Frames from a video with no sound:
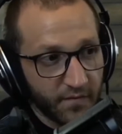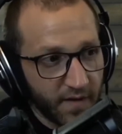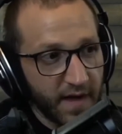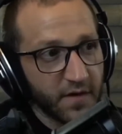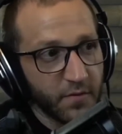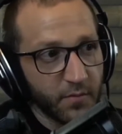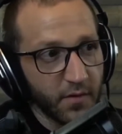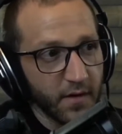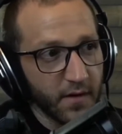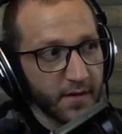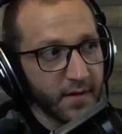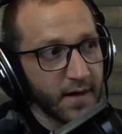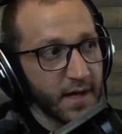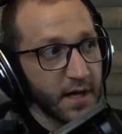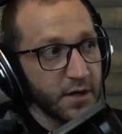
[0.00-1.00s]
the
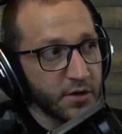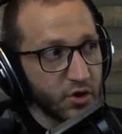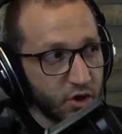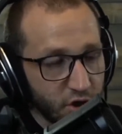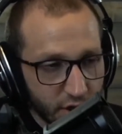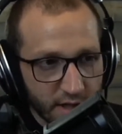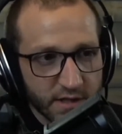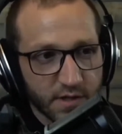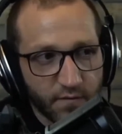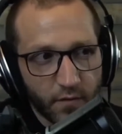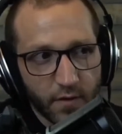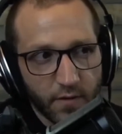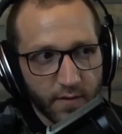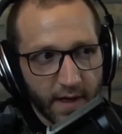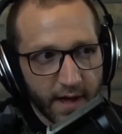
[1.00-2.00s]
Facebook just
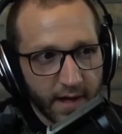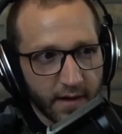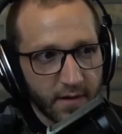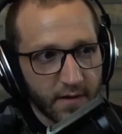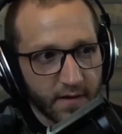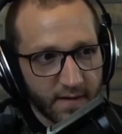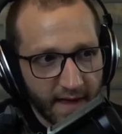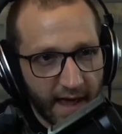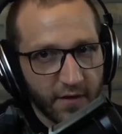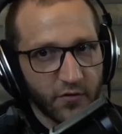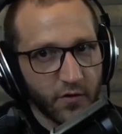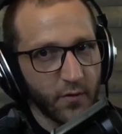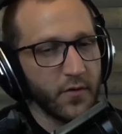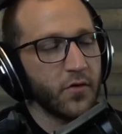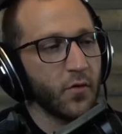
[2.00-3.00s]
for like
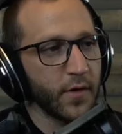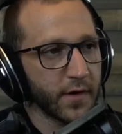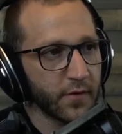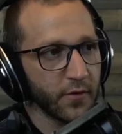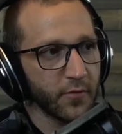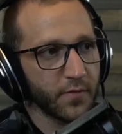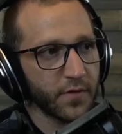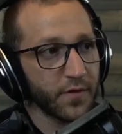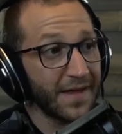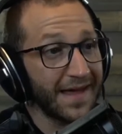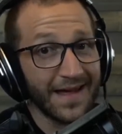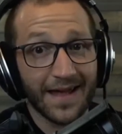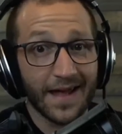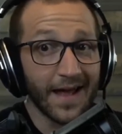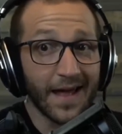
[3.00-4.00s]
statue and toy groups.
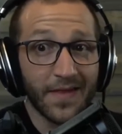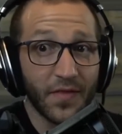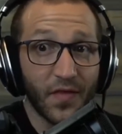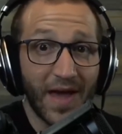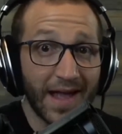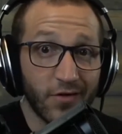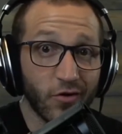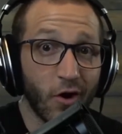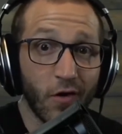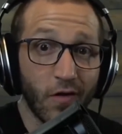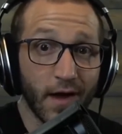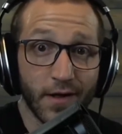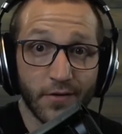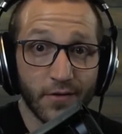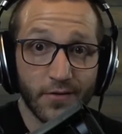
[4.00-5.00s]
You don't post that's all
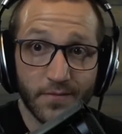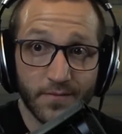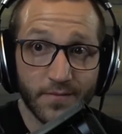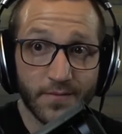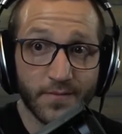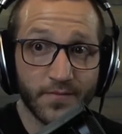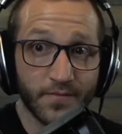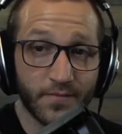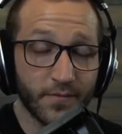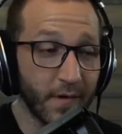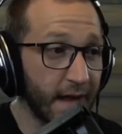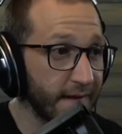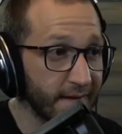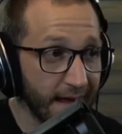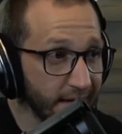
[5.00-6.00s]
I Facebook. do.
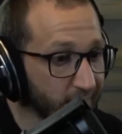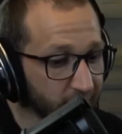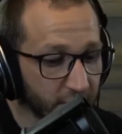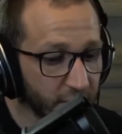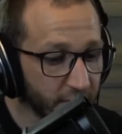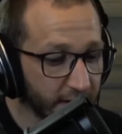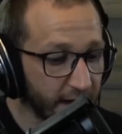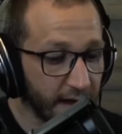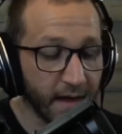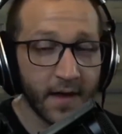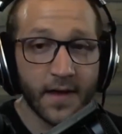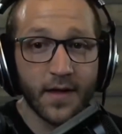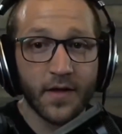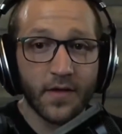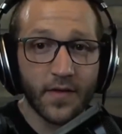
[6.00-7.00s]
That that's literally it.
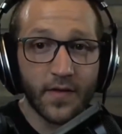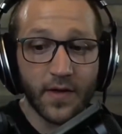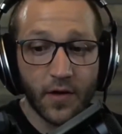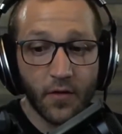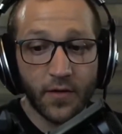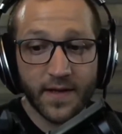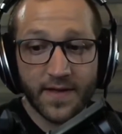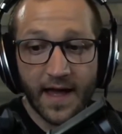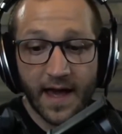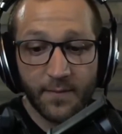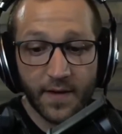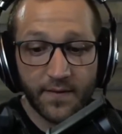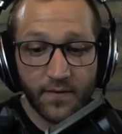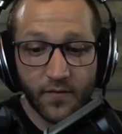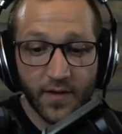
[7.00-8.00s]
And the only
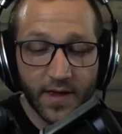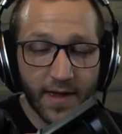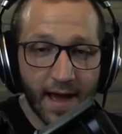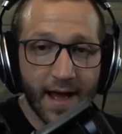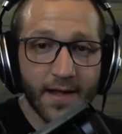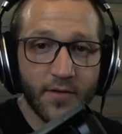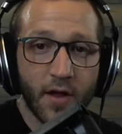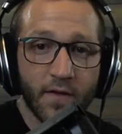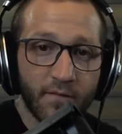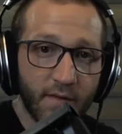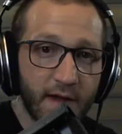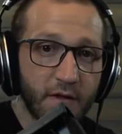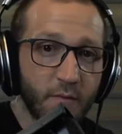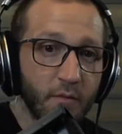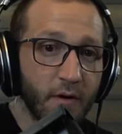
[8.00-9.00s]
time I've even gotten on
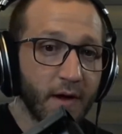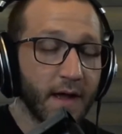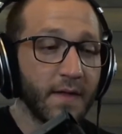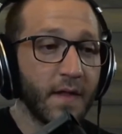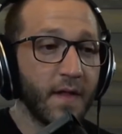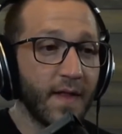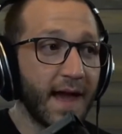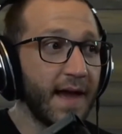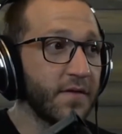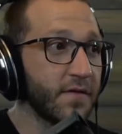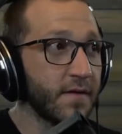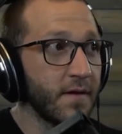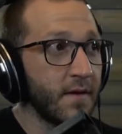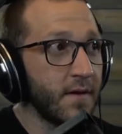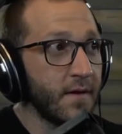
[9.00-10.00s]
Facebook in the
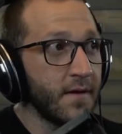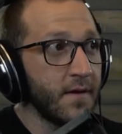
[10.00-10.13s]
last